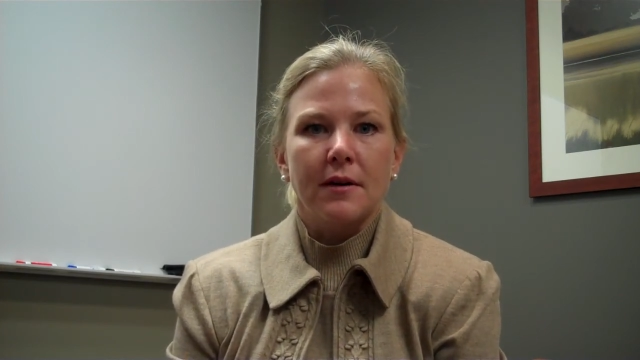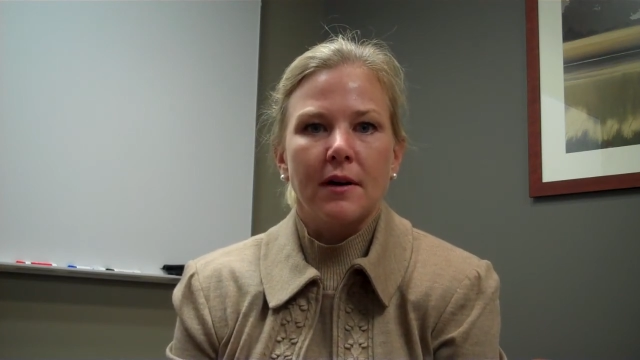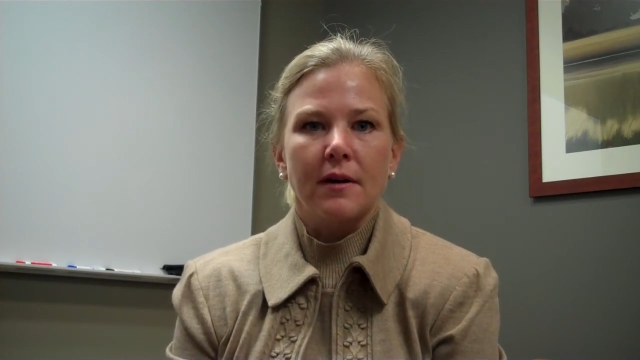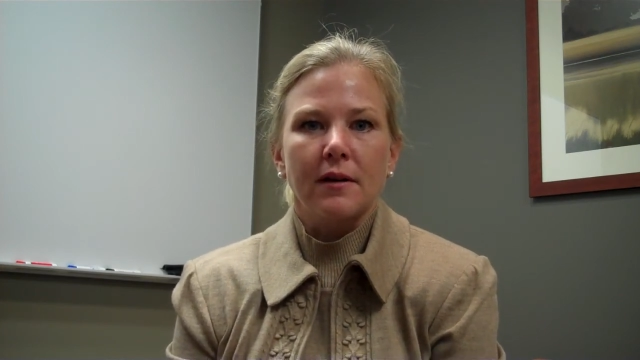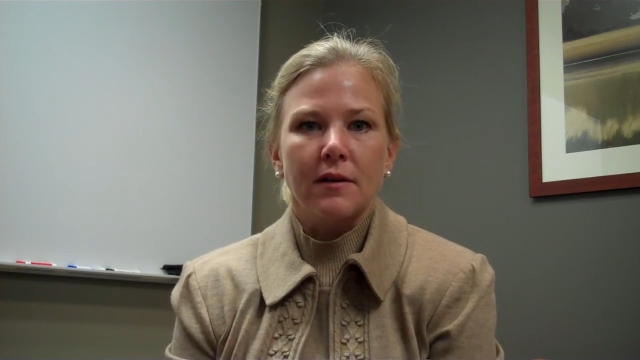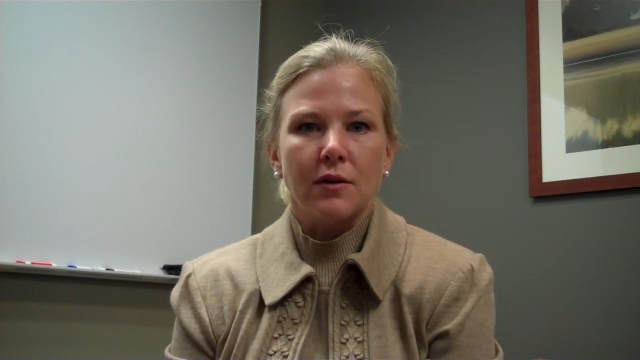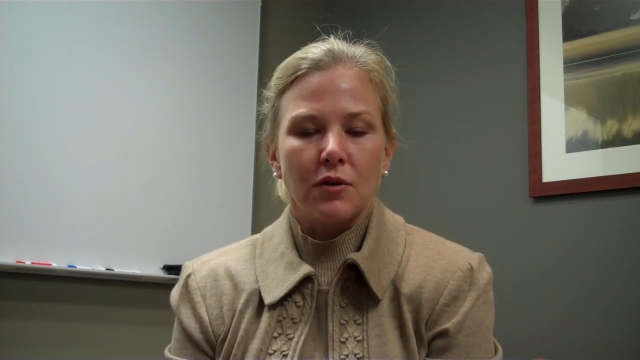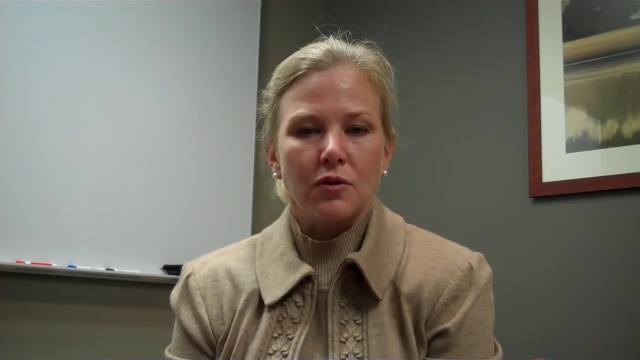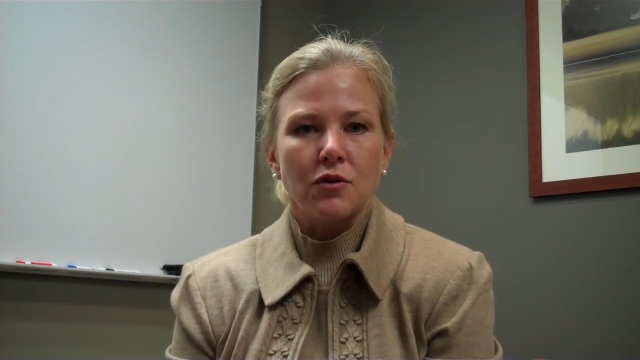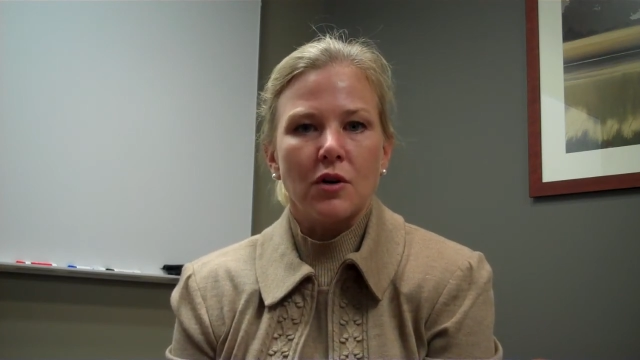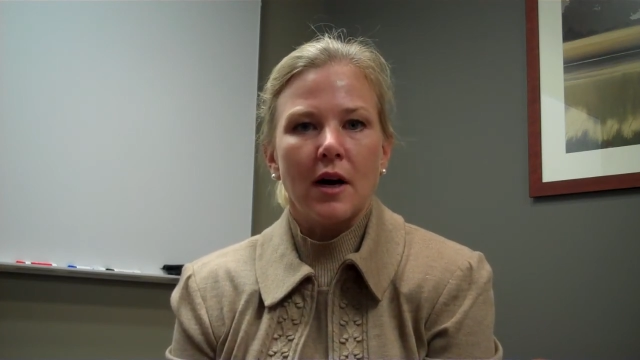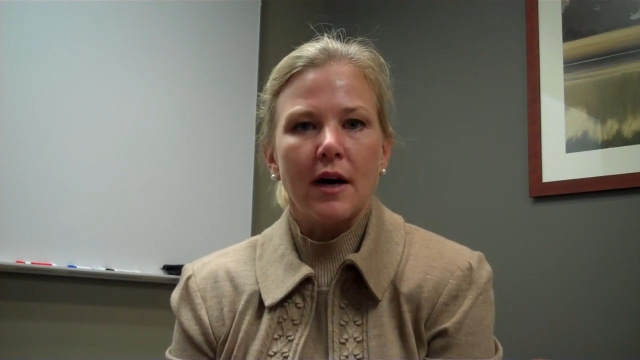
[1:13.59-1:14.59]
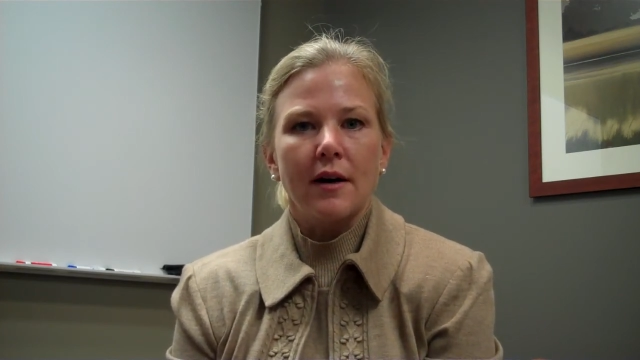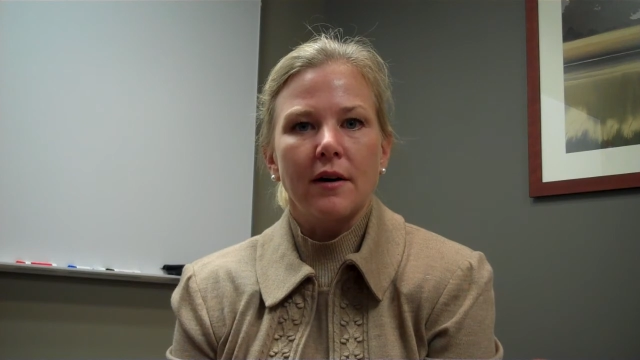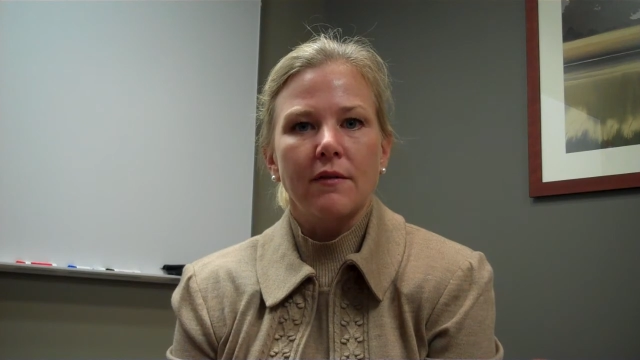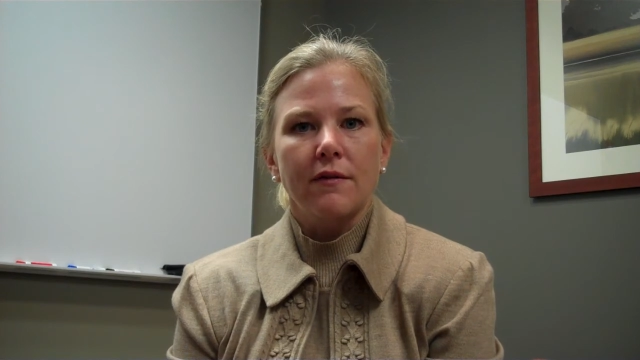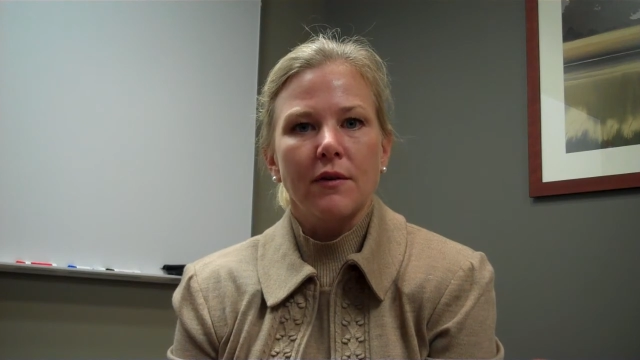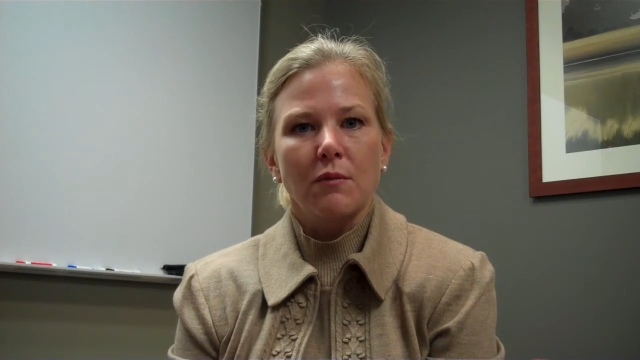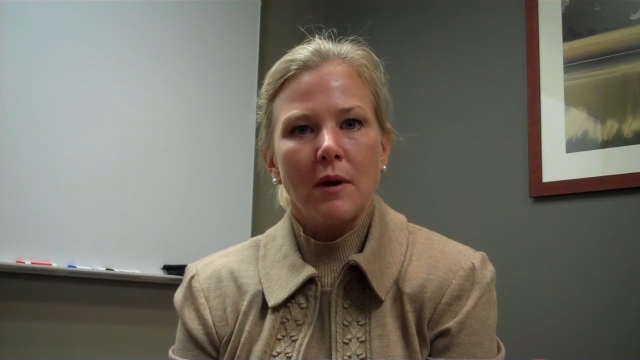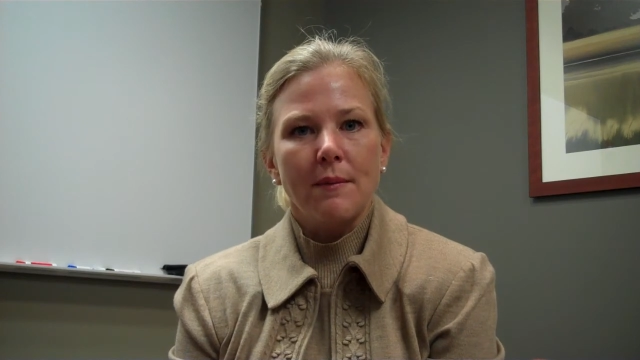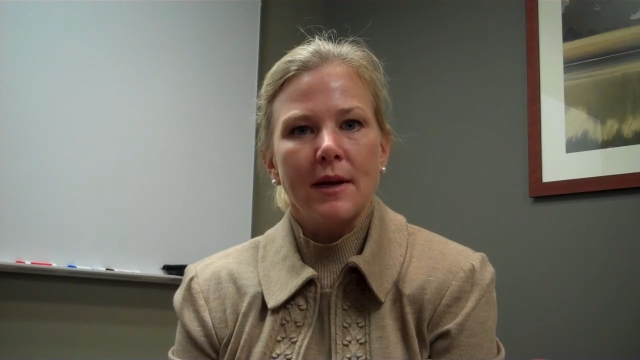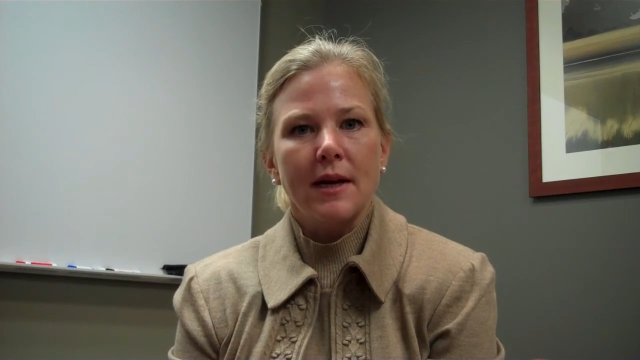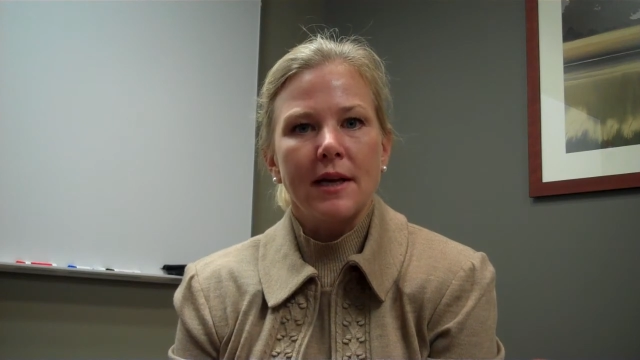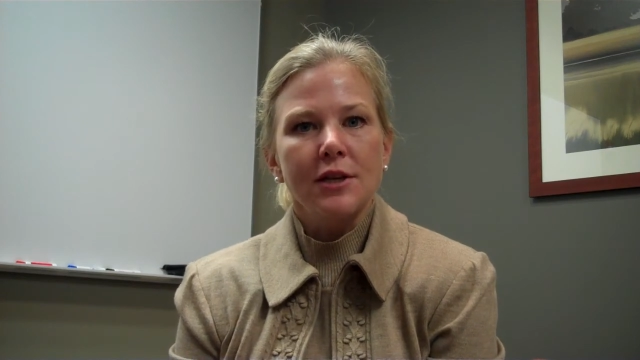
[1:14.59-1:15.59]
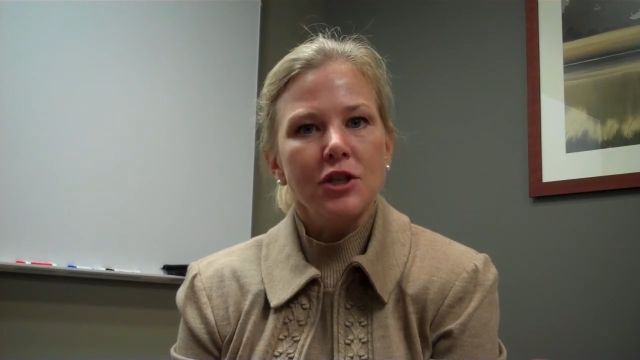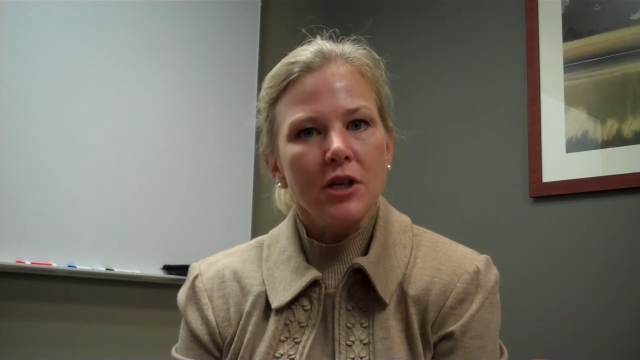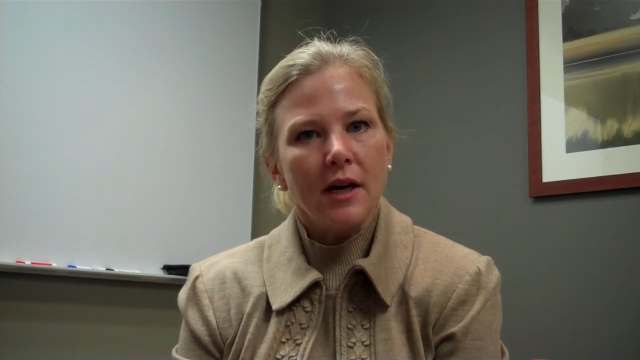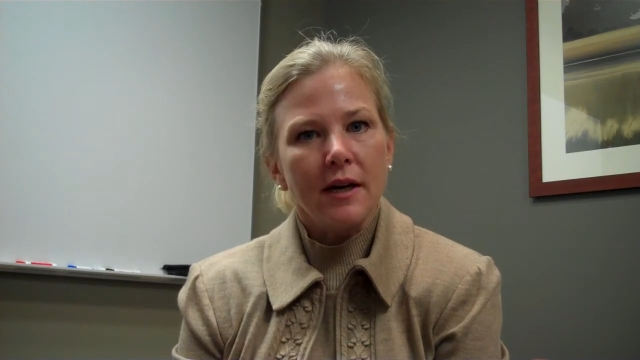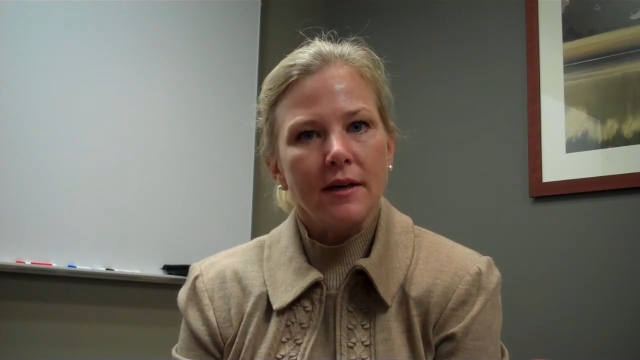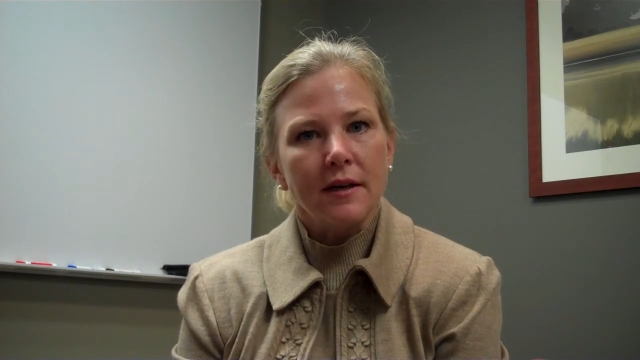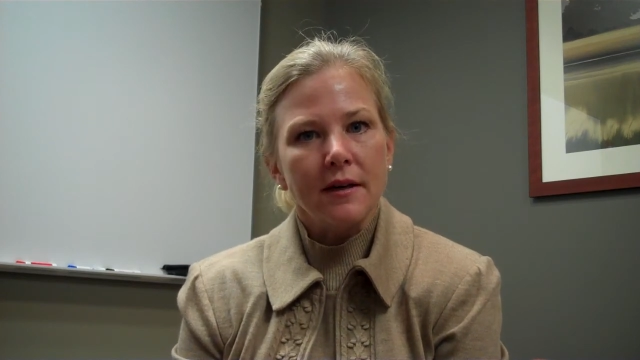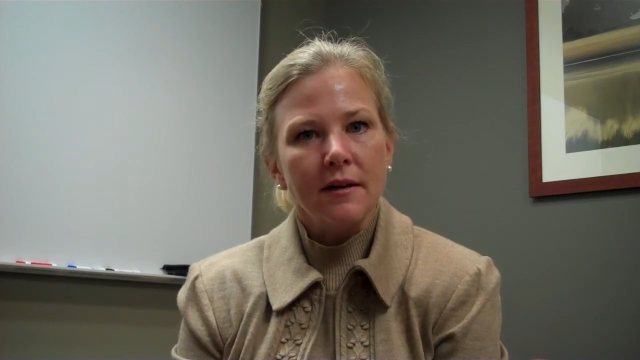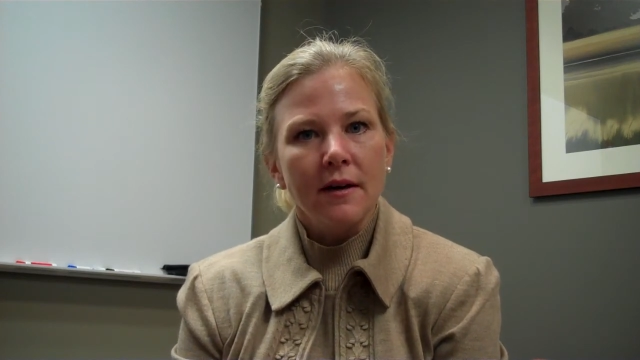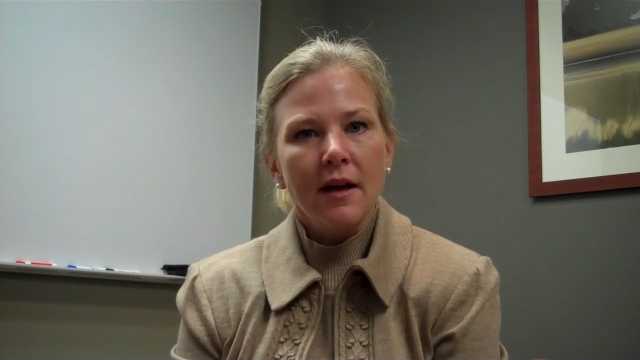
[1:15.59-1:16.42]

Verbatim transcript: on a clinical trial for women in China